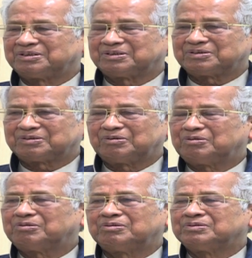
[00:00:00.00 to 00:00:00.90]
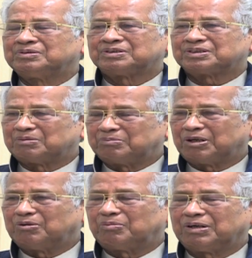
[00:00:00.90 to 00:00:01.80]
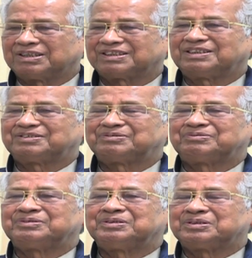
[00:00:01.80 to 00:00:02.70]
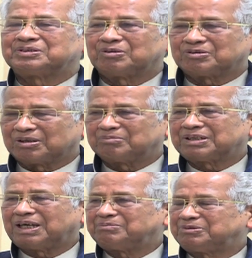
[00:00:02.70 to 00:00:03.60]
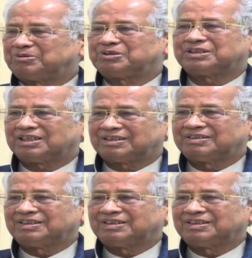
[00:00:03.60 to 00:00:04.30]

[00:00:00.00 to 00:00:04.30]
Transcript: So some manipulation, so sometime twisted.